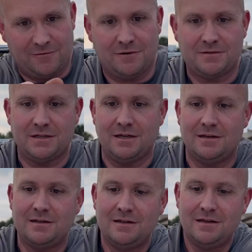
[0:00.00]
rotate
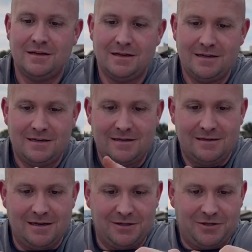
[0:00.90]

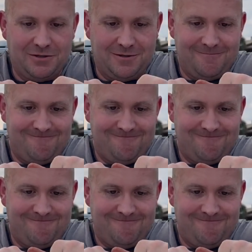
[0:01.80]
like it should.